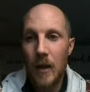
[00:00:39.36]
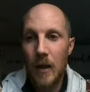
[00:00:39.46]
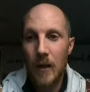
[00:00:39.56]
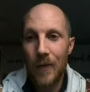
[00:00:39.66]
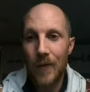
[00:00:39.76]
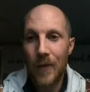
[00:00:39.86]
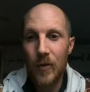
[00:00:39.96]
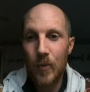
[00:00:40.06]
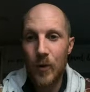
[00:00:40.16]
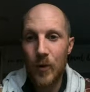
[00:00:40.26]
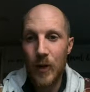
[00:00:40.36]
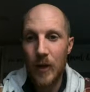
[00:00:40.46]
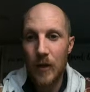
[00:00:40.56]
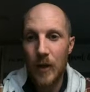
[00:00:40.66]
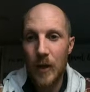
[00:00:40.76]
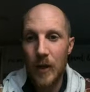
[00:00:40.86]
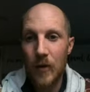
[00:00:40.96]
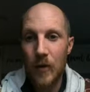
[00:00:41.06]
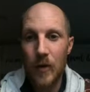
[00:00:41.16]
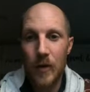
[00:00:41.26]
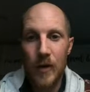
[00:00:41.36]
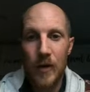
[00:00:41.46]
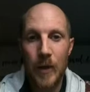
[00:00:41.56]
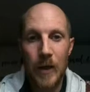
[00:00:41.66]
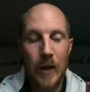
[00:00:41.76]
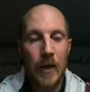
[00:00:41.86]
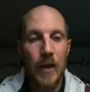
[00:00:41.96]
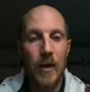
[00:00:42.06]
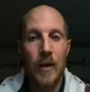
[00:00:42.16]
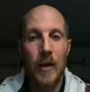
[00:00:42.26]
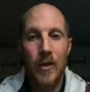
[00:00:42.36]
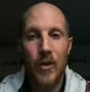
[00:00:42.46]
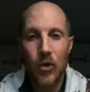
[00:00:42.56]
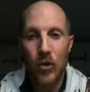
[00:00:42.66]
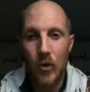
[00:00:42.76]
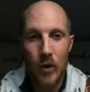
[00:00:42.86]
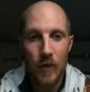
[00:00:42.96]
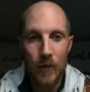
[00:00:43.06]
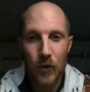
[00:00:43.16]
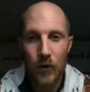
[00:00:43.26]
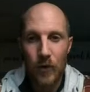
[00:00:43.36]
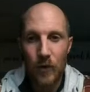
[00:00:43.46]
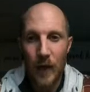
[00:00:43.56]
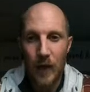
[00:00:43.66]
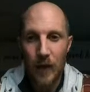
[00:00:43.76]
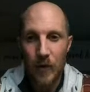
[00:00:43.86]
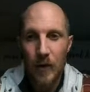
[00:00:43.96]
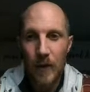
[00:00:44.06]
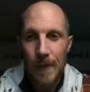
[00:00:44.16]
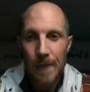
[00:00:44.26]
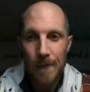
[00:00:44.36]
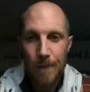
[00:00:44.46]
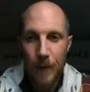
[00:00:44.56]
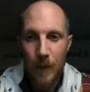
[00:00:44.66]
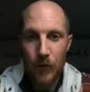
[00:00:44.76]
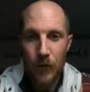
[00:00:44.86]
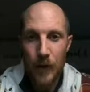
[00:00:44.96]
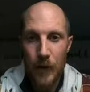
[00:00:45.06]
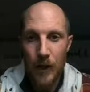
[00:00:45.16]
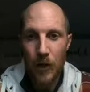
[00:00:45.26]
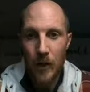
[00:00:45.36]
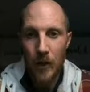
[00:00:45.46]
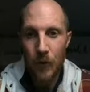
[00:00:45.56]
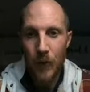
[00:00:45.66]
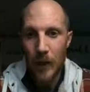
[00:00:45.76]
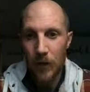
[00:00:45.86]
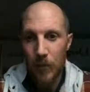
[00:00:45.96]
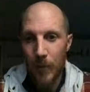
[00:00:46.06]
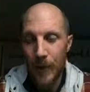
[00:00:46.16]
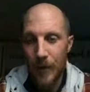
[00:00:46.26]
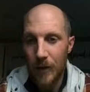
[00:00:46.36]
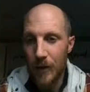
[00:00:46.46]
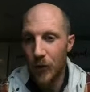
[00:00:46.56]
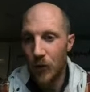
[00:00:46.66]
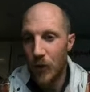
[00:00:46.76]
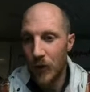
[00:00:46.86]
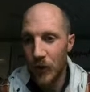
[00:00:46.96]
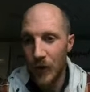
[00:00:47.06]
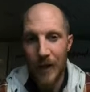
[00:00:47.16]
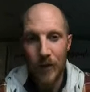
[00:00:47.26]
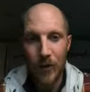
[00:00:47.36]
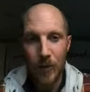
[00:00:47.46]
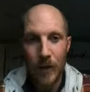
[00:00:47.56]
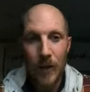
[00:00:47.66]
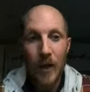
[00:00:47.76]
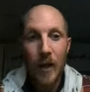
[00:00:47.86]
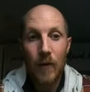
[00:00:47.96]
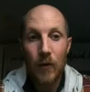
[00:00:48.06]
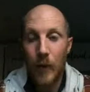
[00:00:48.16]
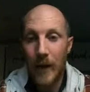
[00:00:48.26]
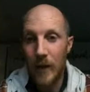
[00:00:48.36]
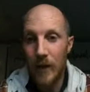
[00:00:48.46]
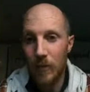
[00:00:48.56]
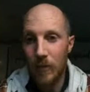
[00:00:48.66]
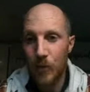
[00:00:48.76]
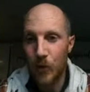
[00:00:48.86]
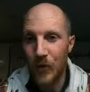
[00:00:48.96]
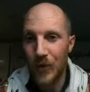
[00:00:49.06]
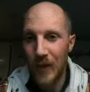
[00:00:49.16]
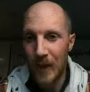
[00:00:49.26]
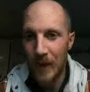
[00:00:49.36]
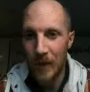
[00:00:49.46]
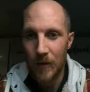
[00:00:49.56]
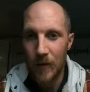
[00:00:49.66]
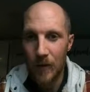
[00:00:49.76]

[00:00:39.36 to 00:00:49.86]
In this particular case, I'm going to need an additional conversion factor, because right now I have radians per minute. The directions are asking me for radians per second.